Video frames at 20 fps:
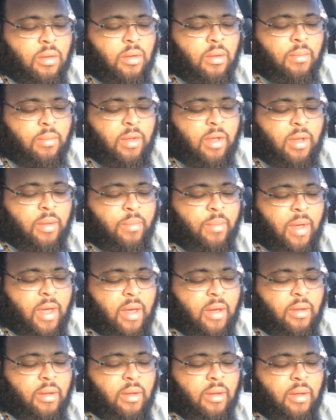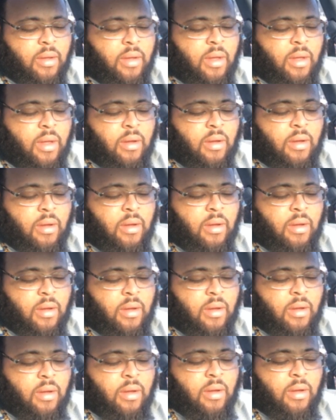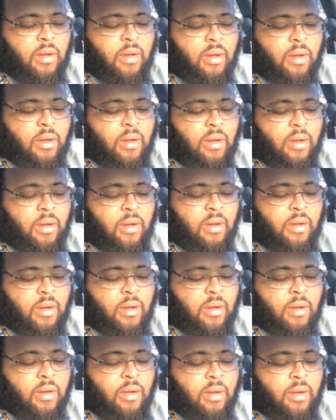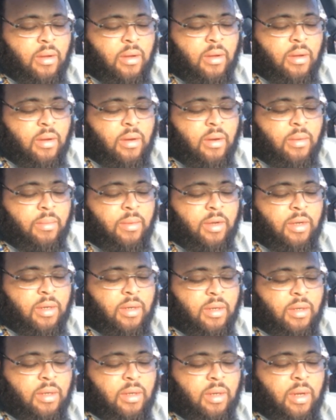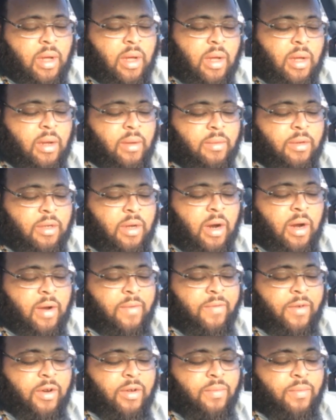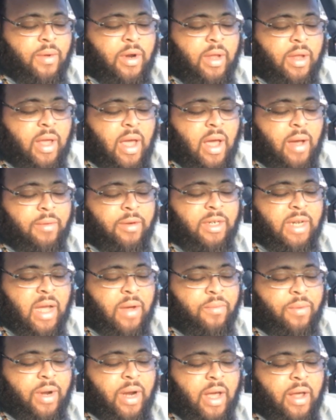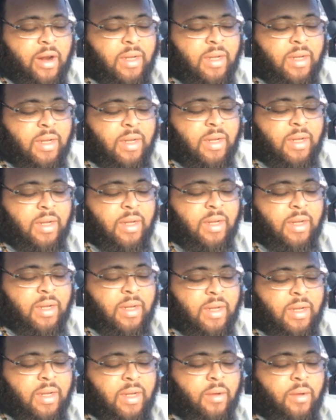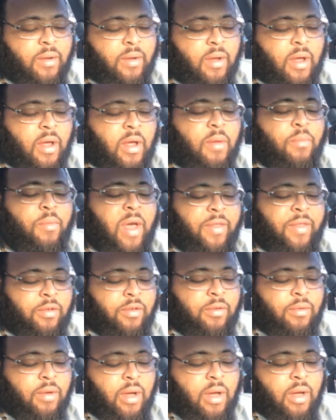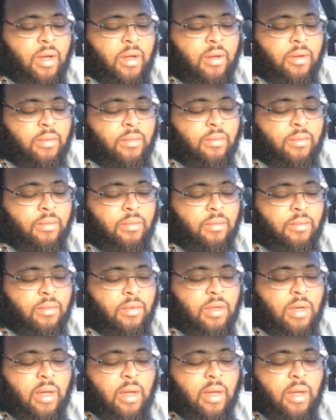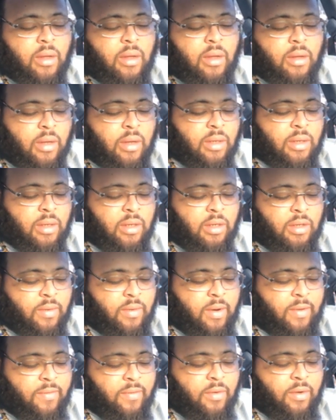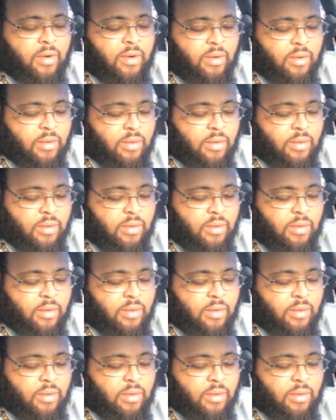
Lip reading: Let me hit back. Let me just, I'm gonna start at verse 1. And Yahweh Shai went out and departed from the temple. Matthew, Salaki. Is this 24?